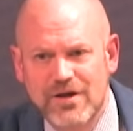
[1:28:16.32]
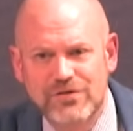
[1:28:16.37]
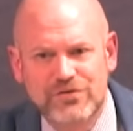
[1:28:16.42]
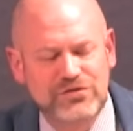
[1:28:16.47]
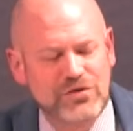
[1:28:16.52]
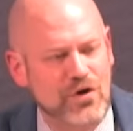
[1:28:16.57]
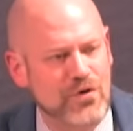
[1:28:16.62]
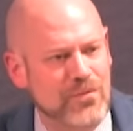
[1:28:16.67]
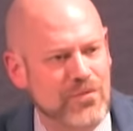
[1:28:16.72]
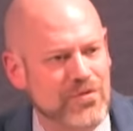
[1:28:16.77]

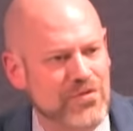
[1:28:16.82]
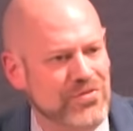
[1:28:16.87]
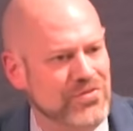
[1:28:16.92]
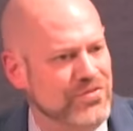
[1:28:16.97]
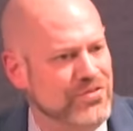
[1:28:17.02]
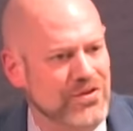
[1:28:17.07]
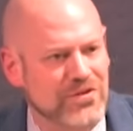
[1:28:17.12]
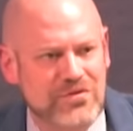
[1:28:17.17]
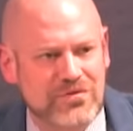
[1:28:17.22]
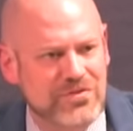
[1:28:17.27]
So
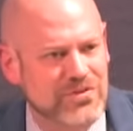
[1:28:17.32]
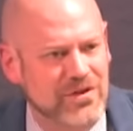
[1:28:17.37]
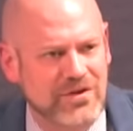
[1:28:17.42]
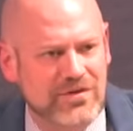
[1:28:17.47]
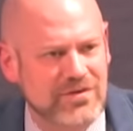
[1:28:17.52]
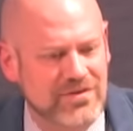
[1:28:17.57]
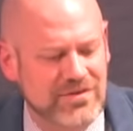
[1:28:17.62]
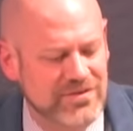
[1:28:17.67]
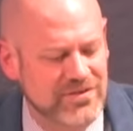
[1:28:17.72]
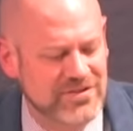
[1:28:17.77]

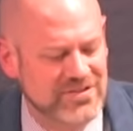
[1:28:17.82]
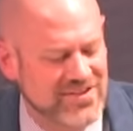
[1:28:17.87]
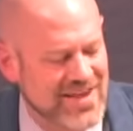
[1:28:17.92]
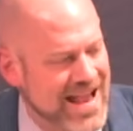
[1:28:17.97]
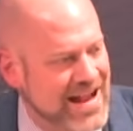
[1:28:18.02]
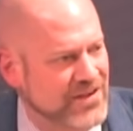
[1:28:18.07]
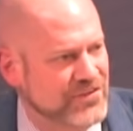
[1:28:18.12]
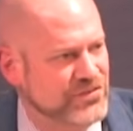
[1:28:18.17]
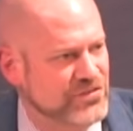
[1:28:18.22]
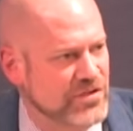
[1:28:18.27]
the, the, the
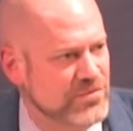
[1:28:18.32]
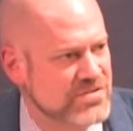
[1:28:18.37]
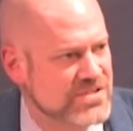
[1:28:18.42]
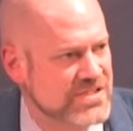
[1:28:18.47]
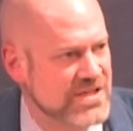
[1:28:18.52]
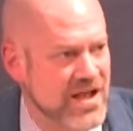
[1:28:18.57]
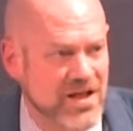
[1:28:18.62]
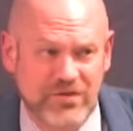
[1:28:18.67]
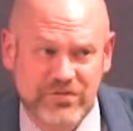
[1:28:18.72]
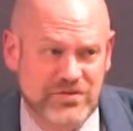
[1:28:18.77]
texts
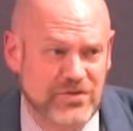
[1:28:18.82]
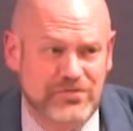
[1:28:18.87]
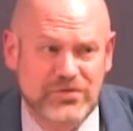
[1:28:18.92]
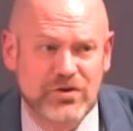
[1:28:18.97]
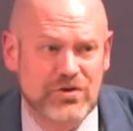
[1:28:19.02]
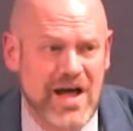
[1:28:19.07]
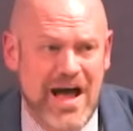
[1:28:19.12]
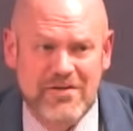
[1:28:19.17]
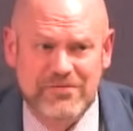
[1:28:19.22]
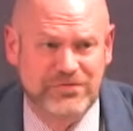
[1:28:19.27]
themselves, if
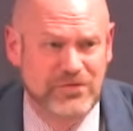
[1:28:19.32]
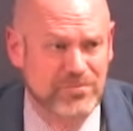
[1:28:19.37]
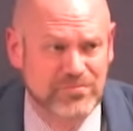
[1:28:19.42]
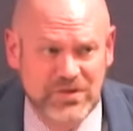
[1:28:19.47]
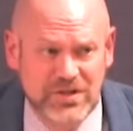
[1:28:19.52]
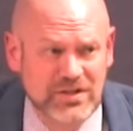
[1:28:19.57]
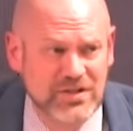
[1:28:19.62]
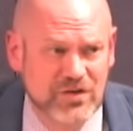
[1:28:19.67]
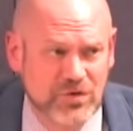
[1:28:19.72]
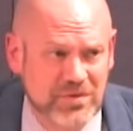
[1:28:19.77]
you're not
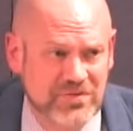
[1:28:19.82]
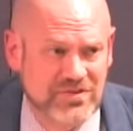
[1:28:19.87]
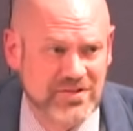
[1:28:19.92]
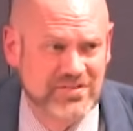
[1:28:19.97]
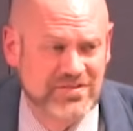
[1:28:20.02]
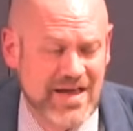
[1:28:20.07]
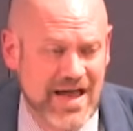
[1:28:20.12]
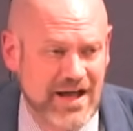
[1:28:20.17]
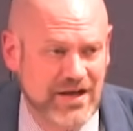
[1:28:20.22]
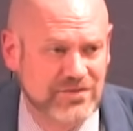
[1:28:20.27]
familiar with the
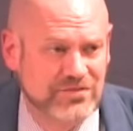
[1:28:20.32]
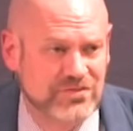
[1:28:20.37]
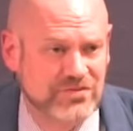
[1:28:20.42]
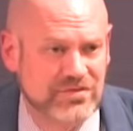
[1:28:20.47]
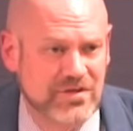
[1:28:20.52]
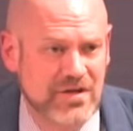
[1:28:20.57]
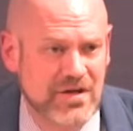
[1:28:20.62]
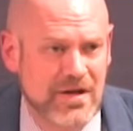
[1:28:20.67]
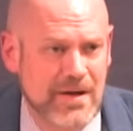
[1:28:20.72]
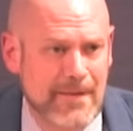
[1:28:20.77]

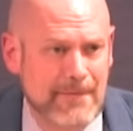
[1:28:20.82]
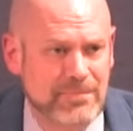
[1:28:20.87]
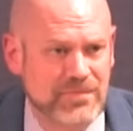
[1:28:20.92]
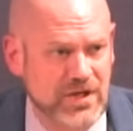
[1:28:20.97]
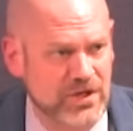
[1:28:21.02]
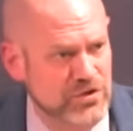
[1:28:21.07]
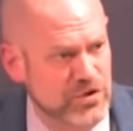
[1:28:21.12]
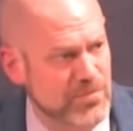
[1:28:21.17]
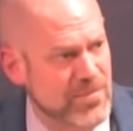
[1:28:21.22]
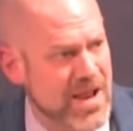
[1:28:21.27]
text,
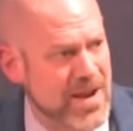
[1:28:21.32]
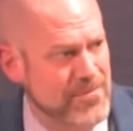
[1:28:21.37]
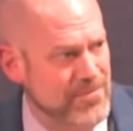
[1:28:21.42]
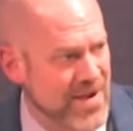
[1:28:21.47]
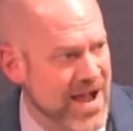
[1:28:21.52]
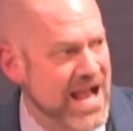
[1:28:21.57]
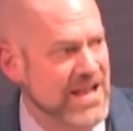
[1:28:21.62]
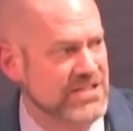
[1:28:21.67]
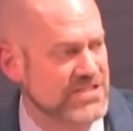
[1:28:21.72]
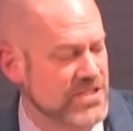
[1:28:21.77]
then you might
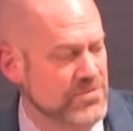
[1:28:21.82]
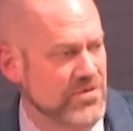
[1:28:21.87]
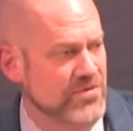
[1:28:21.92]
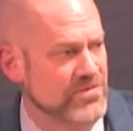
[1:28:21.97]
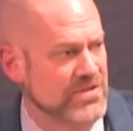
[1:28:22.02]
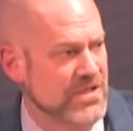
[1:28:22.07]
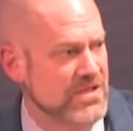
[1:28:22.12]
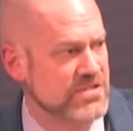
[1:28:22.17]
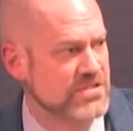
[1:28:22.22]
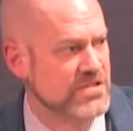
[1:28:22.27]
buy some
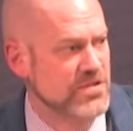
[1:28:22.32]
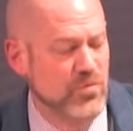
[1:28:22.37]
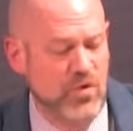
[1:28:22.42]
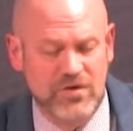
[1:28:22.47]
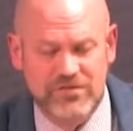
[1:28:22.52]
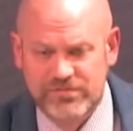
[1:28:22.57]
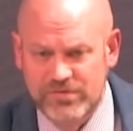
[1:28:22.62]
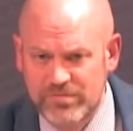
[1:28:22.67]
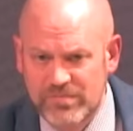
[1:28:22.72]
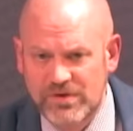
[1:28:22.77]
of this. The
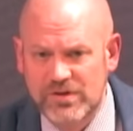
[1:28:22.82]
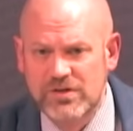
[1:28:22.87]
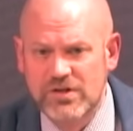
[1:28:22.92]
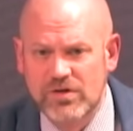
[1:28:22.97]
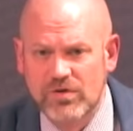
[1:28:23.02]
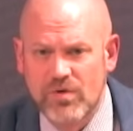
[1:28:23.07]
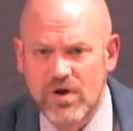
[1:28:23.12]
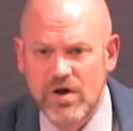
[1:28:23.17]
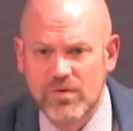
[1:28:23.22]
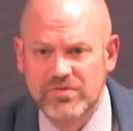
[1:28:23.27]
more
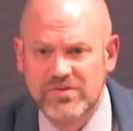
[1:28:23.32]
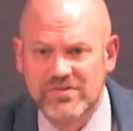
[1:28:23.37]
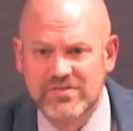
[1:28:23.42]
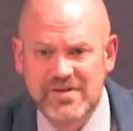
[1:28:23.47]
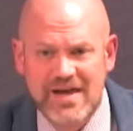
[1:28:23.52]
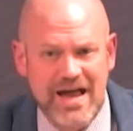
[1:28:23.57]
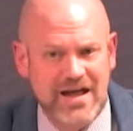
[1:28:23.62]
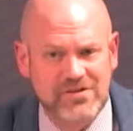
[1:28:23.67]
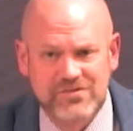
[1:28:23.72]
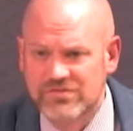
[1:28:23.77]
familiar you are with the
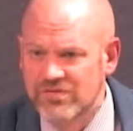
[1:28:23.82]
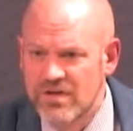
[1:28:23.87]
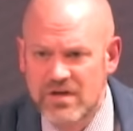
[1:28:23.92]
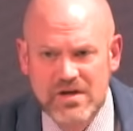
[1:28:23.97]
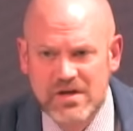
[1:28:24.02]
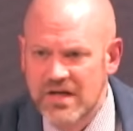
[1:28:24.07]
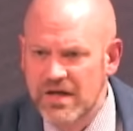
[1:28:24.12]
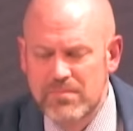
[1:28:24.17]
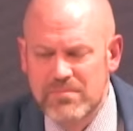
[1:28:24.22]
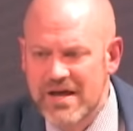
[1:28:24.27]
text,
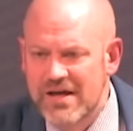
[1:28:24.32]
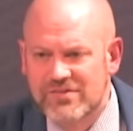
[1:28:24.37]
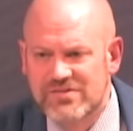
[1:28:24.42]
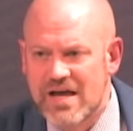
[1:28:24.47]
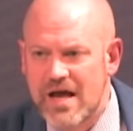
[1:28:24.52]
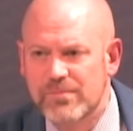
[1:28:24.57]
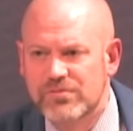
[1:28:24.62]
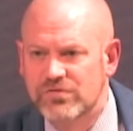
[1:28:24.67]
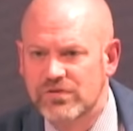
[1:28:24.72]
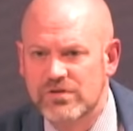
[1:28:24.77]
it makes
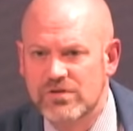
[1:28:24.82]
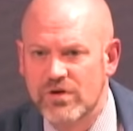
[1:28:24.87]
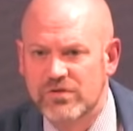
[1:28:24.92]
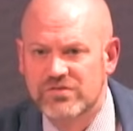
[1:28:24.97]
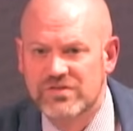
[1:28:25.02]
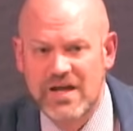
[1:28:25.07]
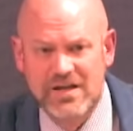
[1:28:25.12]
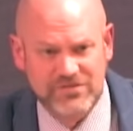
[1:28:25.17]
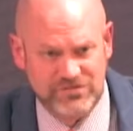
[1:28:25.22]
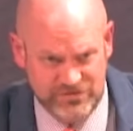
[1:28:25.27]
absolutely no
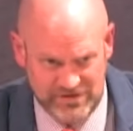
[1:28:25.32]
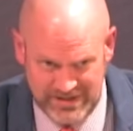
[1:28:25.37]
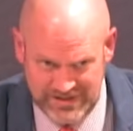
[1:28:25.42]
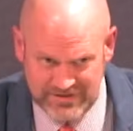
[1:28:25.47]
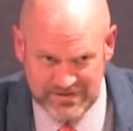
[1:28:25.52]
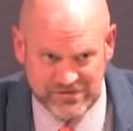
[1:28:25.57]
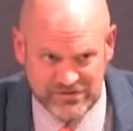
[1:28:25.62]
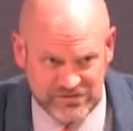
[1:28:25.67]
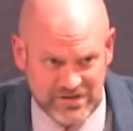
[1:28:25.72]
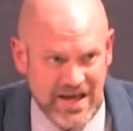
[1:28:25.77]
sense.
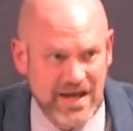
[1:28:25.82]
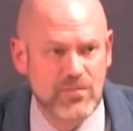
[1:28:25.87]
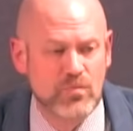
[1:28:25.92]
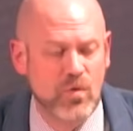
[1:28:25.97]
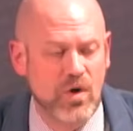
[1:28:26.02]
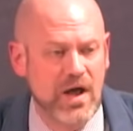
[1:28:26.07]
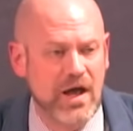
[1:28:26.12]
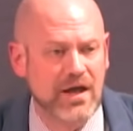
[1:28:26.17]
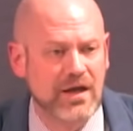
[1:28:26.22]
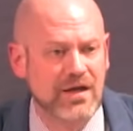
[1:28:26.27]
In the
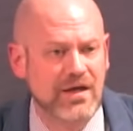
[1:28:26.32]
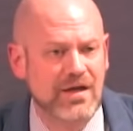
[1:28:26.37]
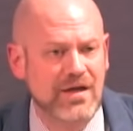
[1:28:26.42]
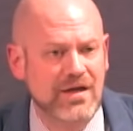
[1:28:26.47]
same way,